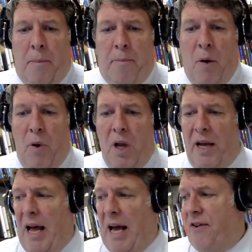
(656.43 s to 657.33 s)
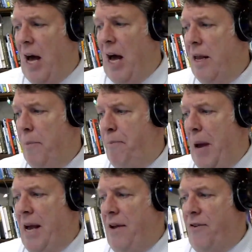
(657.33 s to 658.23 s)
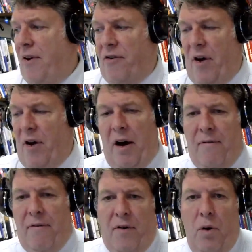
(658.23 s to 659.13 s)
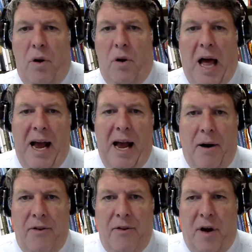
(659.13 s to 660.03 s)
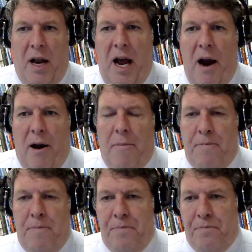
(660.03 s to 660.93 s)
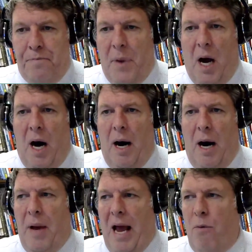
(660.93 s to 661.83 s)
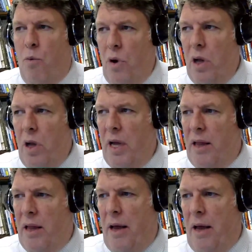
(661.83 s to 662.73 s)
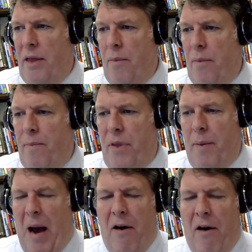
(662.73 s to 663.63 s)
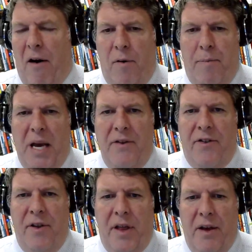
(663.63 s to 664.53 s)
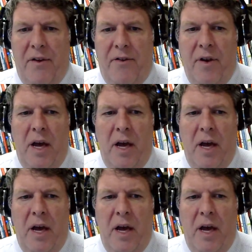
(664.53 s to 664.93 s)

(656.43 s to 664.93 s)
But really, that's kind of the basics of Google Hangouts on air. And really the powerful piece to this